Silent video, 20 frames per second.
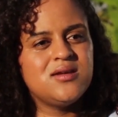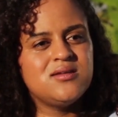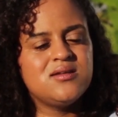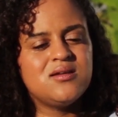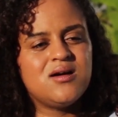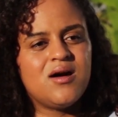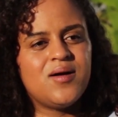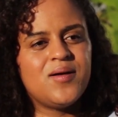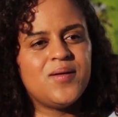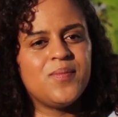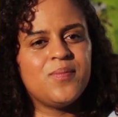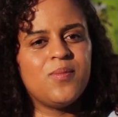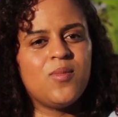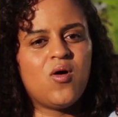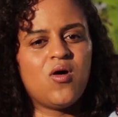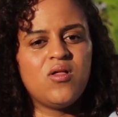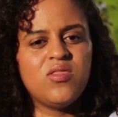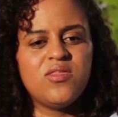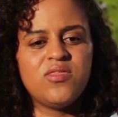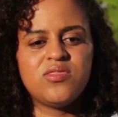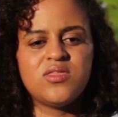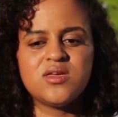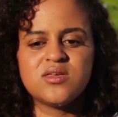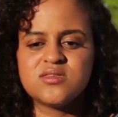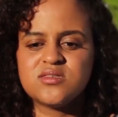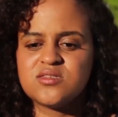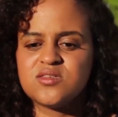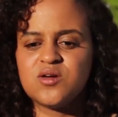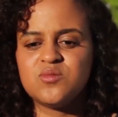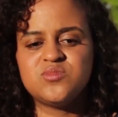And all the
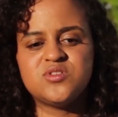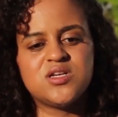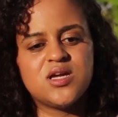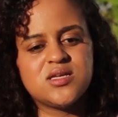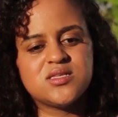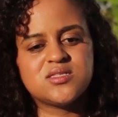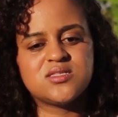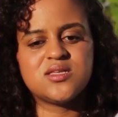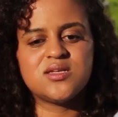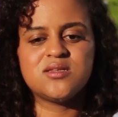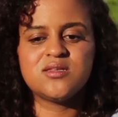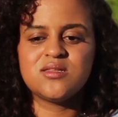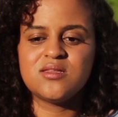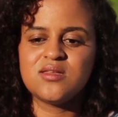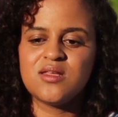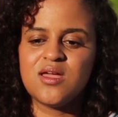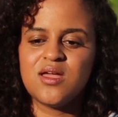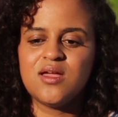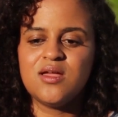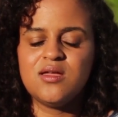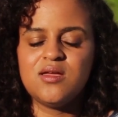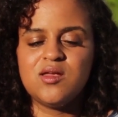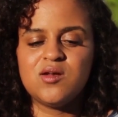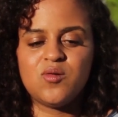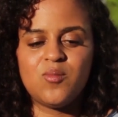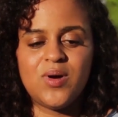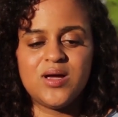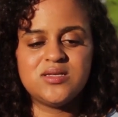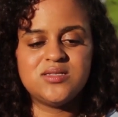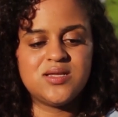things, subjects, and,
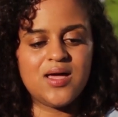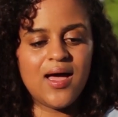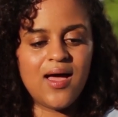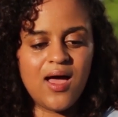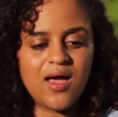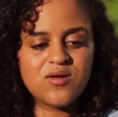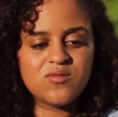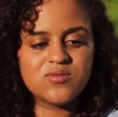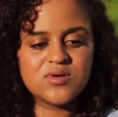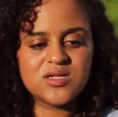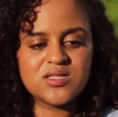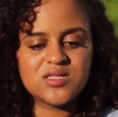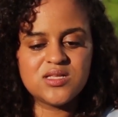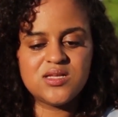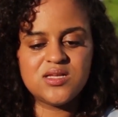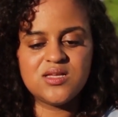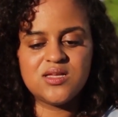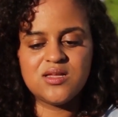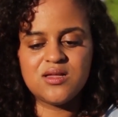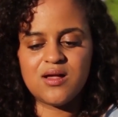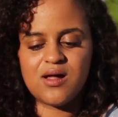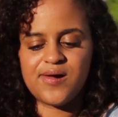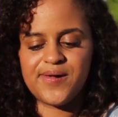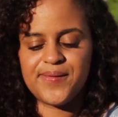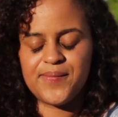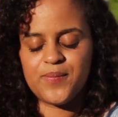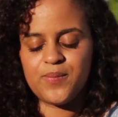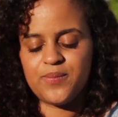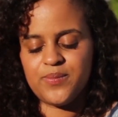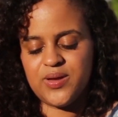my dad really,
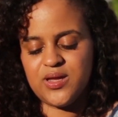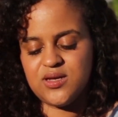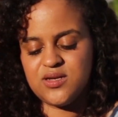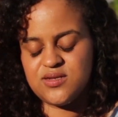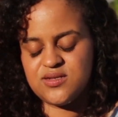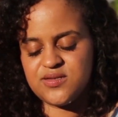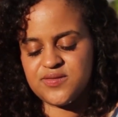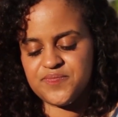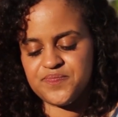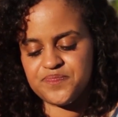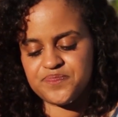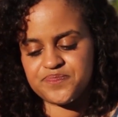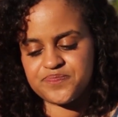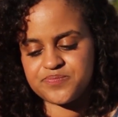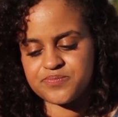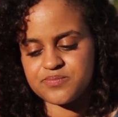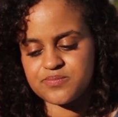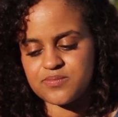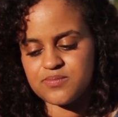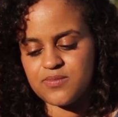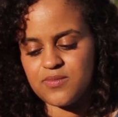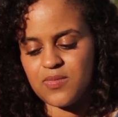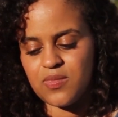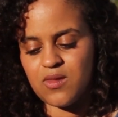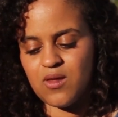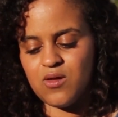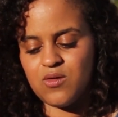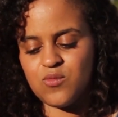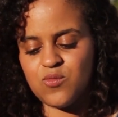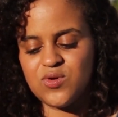and
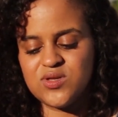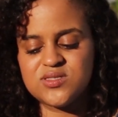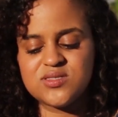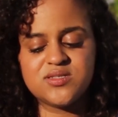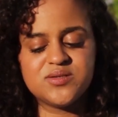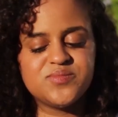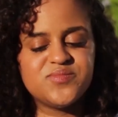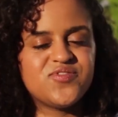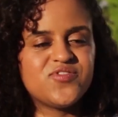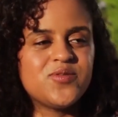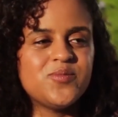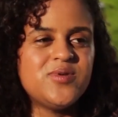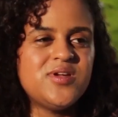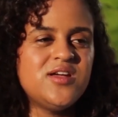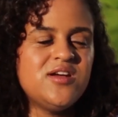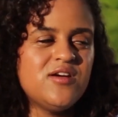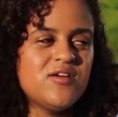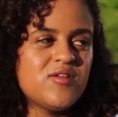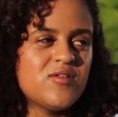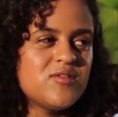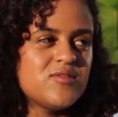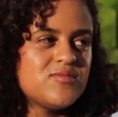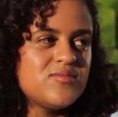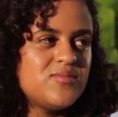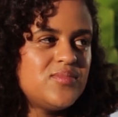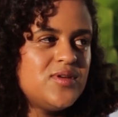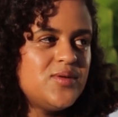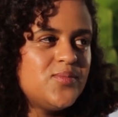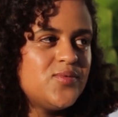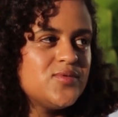wisdom from here,
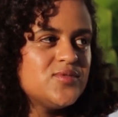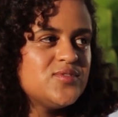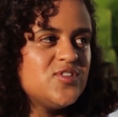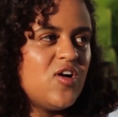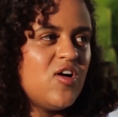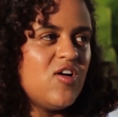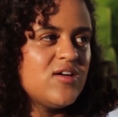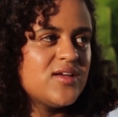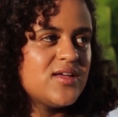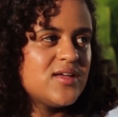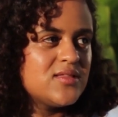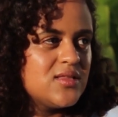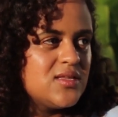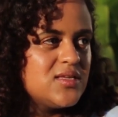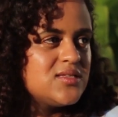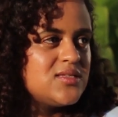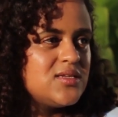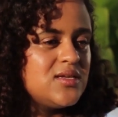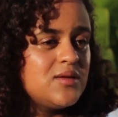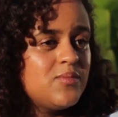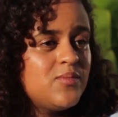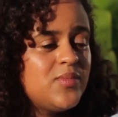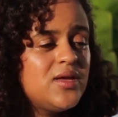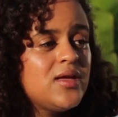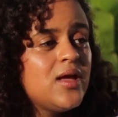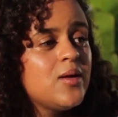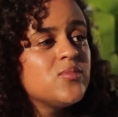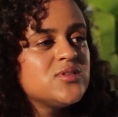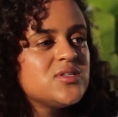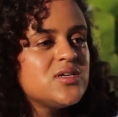people talking, listening,
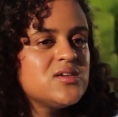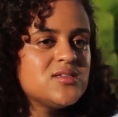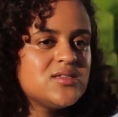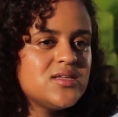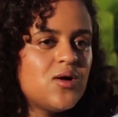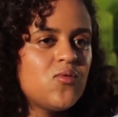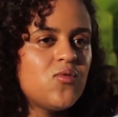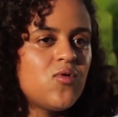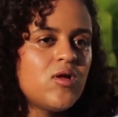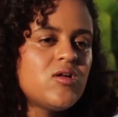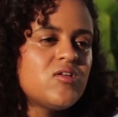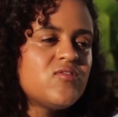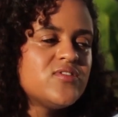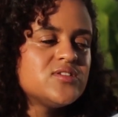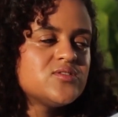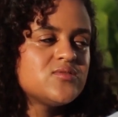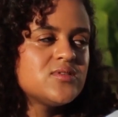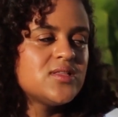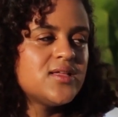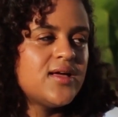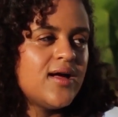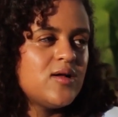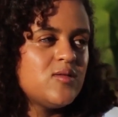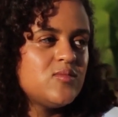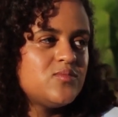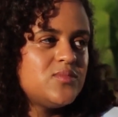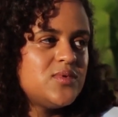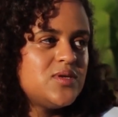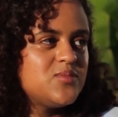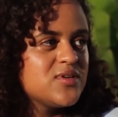being able to understand Wolof has really
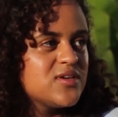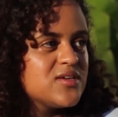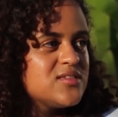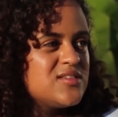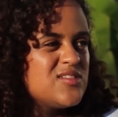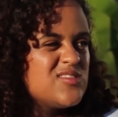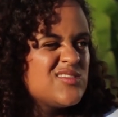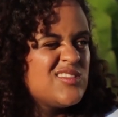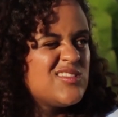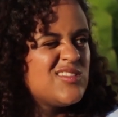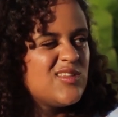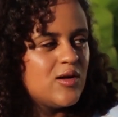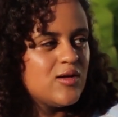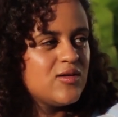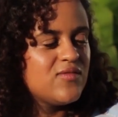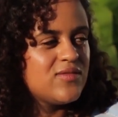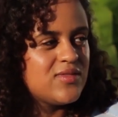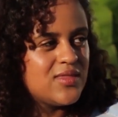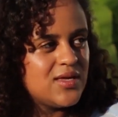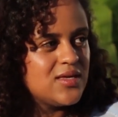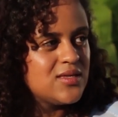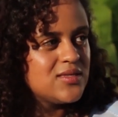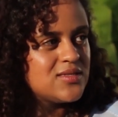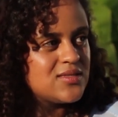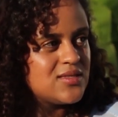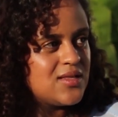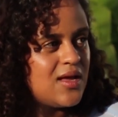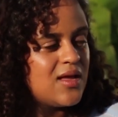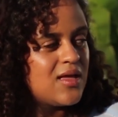helped me because there's a lot of things